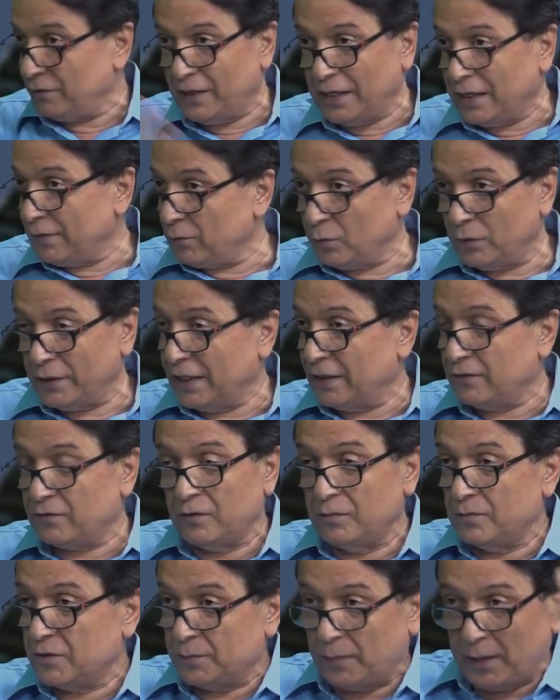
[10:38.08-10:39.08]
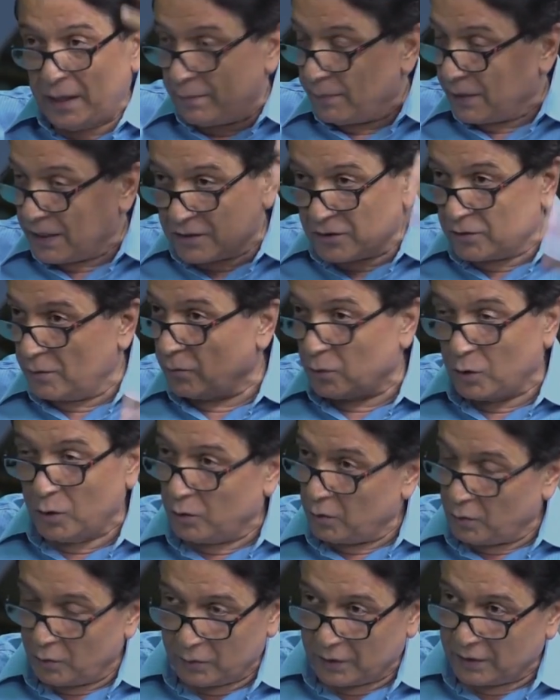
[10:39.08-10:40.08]
we have to get from spare parts from
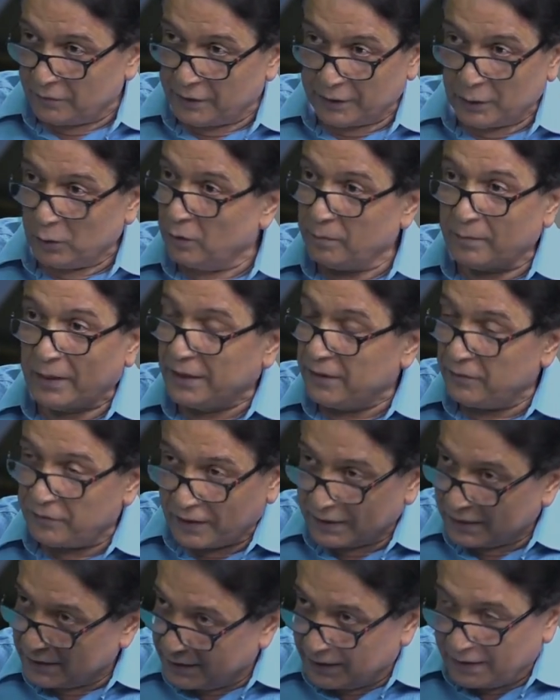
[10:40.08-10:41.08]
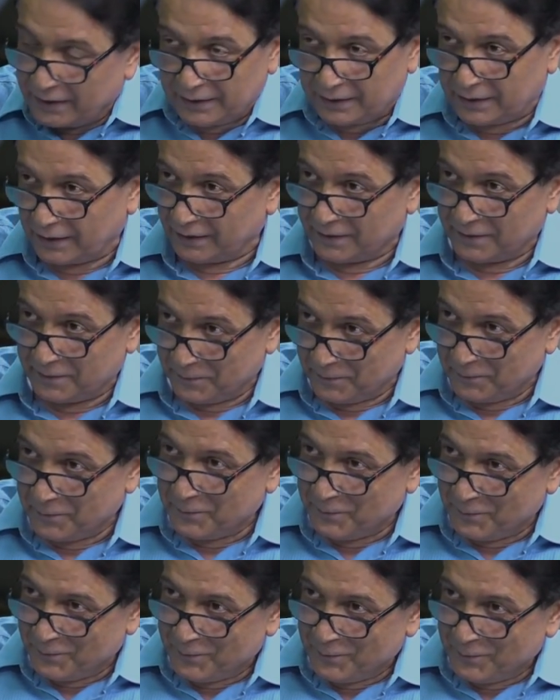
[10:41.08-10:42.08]
all over. We don't manufacture anything.
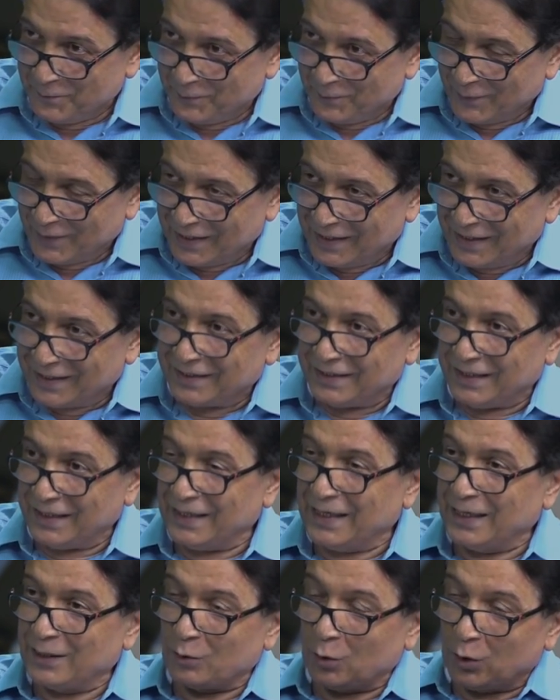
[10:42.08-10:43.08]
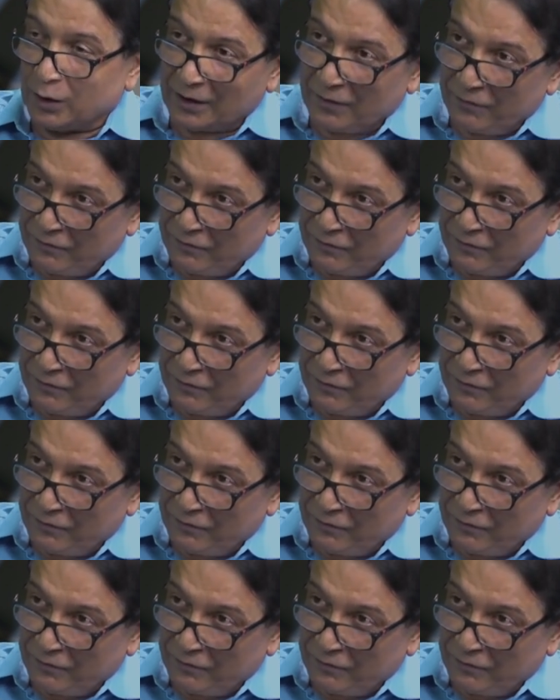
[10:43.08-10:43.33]
They'll get all the